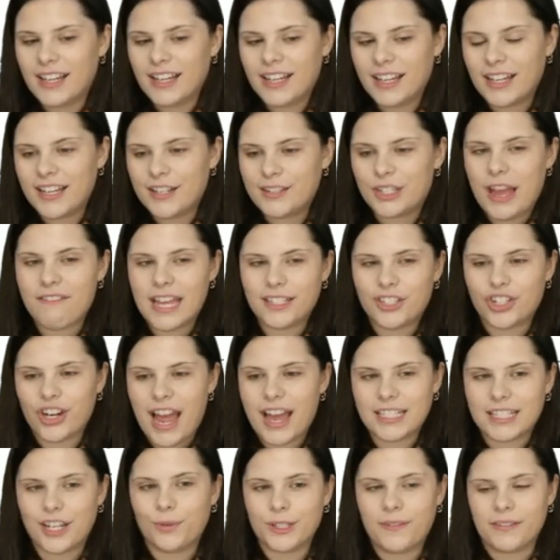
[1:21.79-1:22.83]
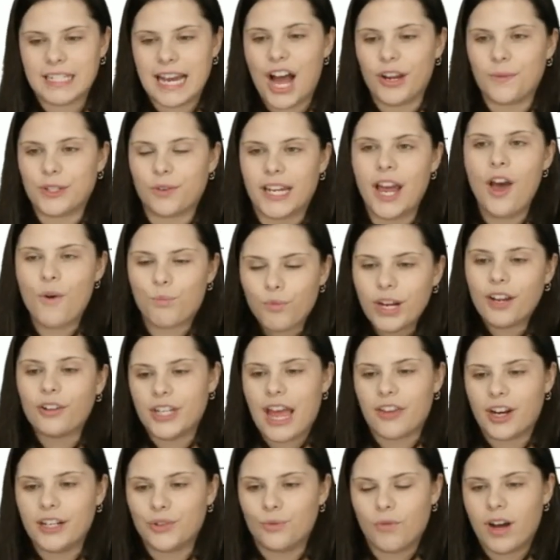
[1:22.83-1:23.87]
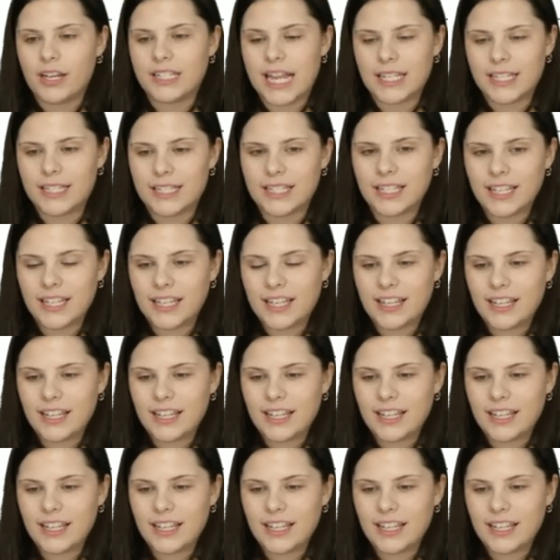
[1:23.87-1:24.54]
the lecture goes into talking about data types.